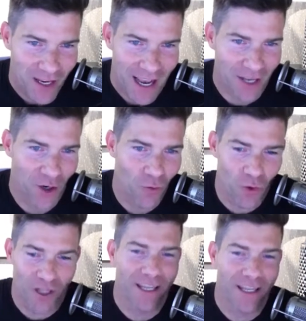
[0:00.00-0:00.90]
And your
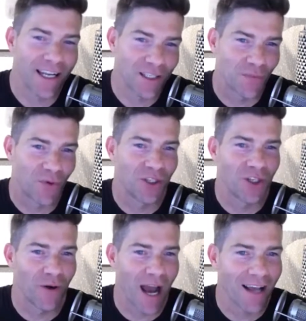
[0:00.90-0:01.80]
willingness to put
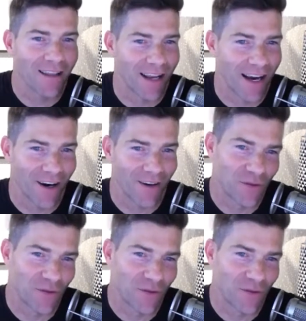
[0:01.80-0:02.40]
you out there